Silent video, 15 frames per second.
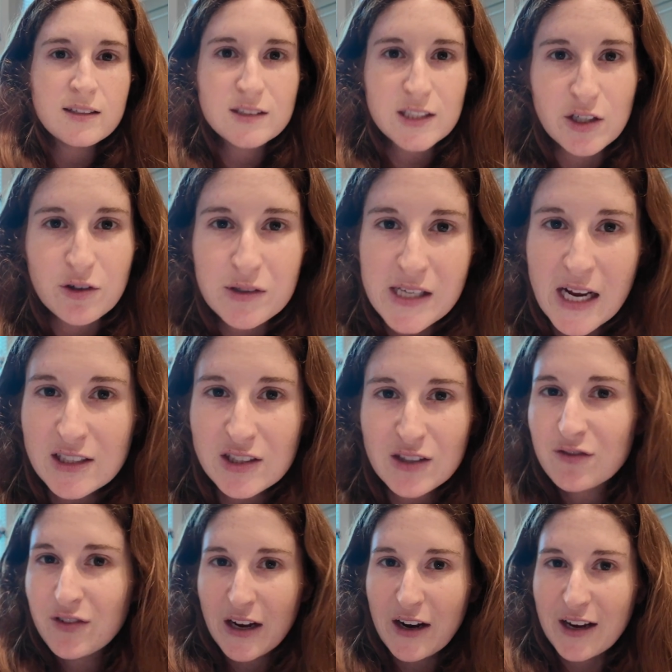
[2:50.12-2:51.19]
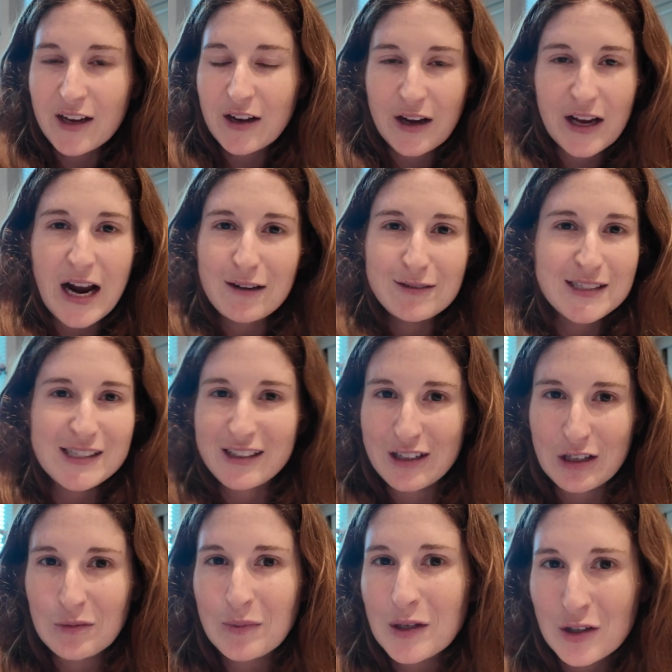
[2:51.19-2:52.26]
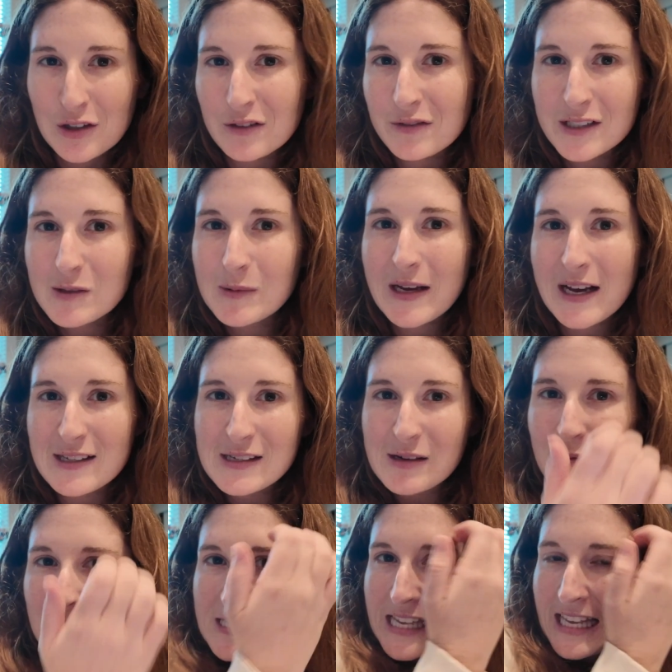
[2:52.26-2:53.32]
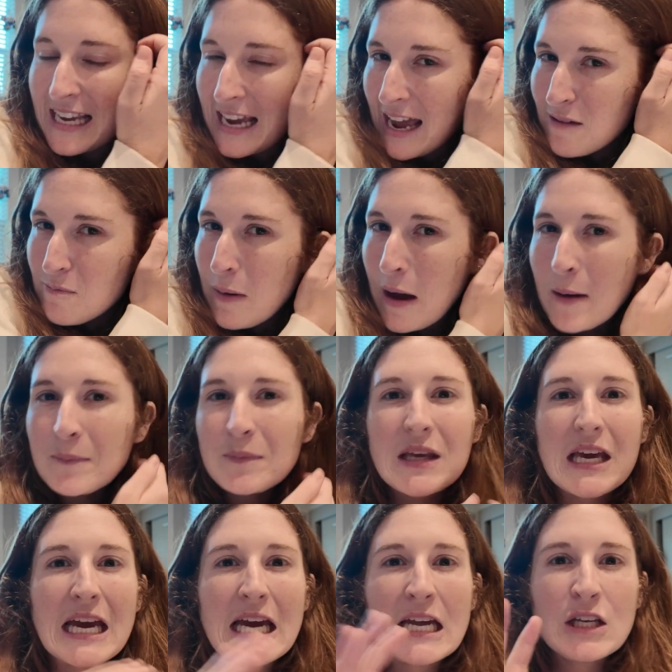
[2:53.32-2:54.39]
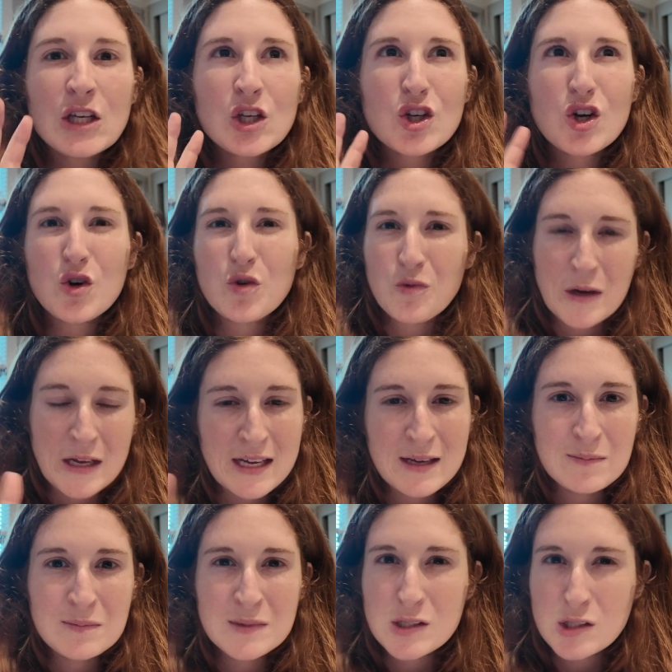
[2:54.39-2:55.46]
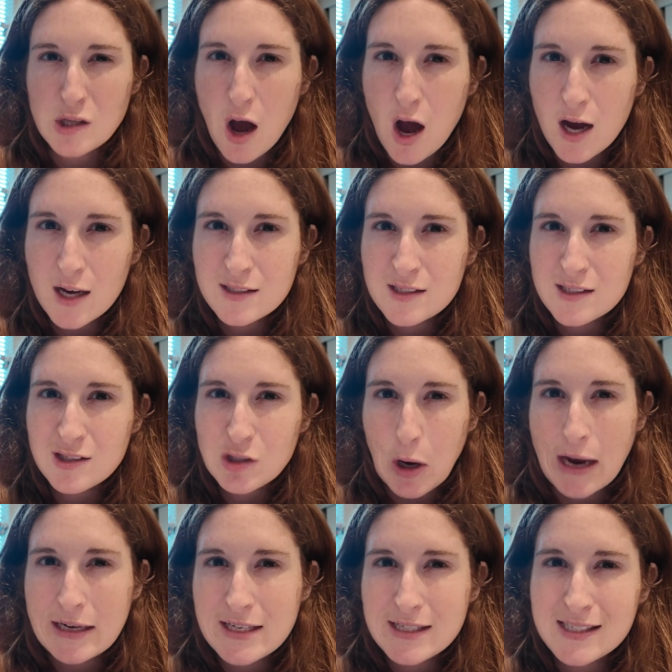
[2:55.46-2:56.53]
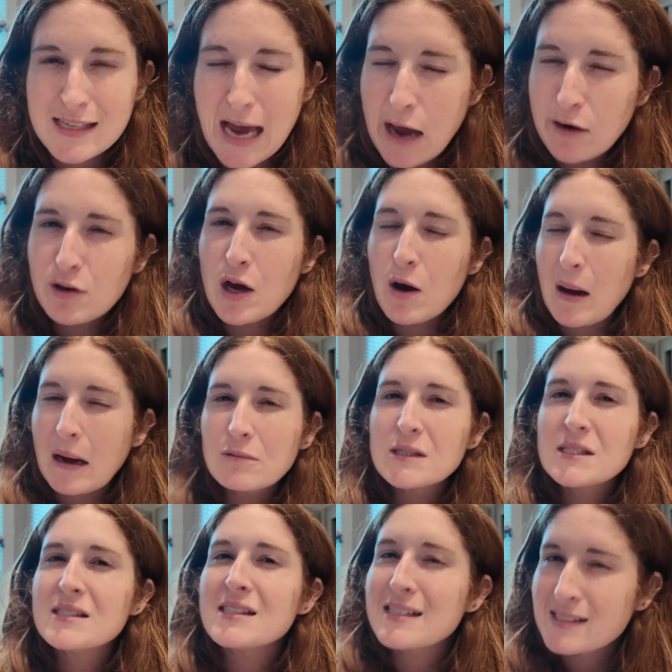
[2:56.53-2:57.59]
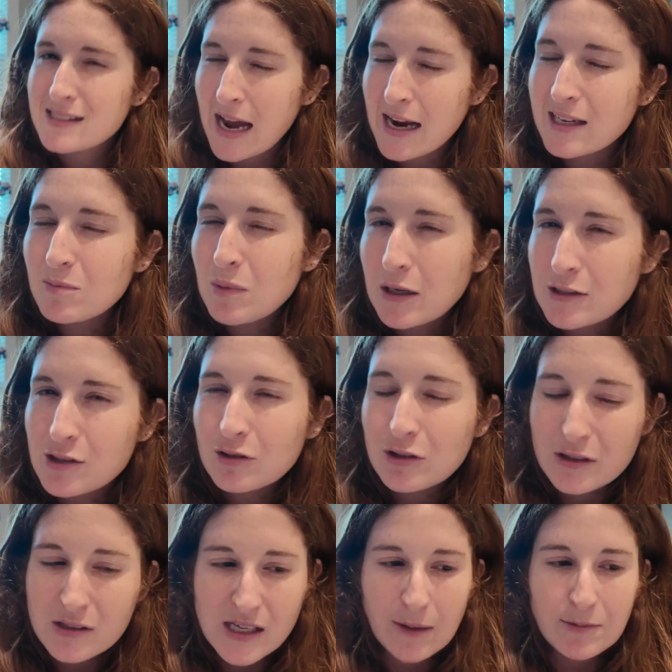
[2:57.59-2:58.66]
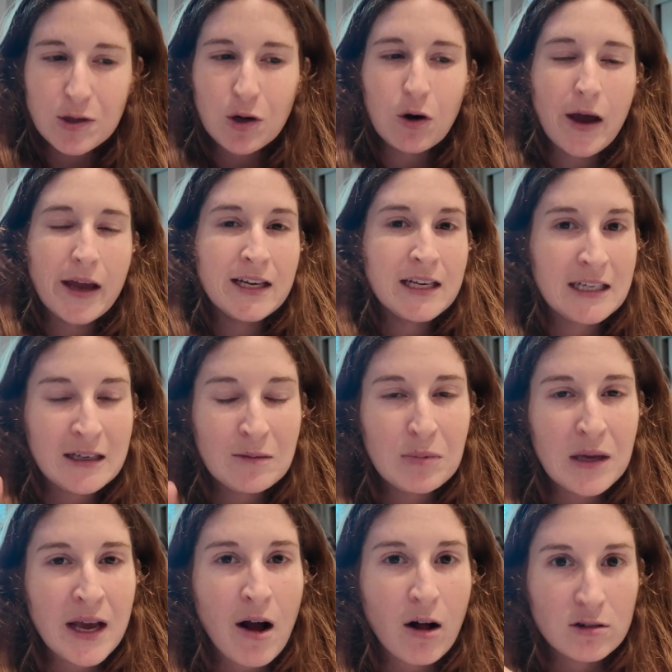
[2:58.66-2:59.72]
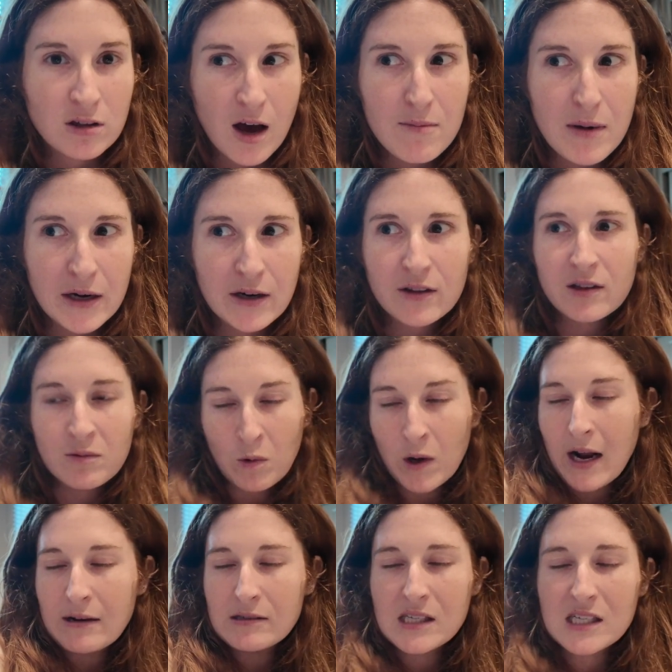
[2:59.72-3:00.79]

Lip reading: Dinner was actually very good. I was a little bit nervous because it was a pumpkin cream sauce. And so I don't know. I was excited, but also a little skeptical, and it ended up being a lot better than what I was